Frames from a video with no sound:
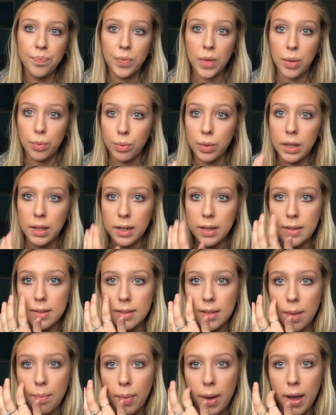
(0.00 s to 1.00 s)
It really is
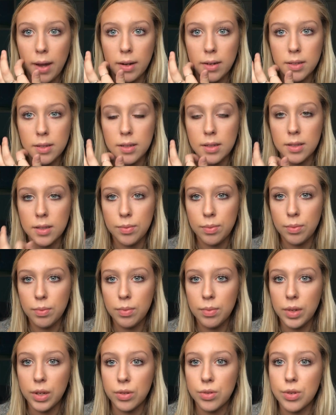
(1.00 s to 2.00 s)
that bad. It's
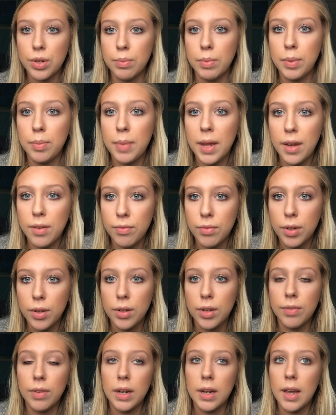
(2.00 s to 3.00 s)
extremely painful.
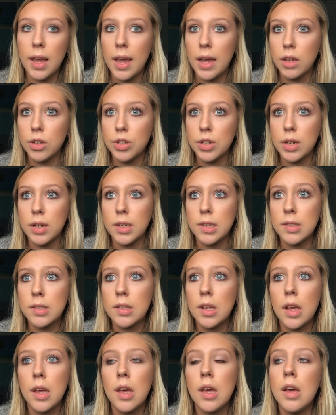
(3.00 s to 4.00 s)
You're very anxious.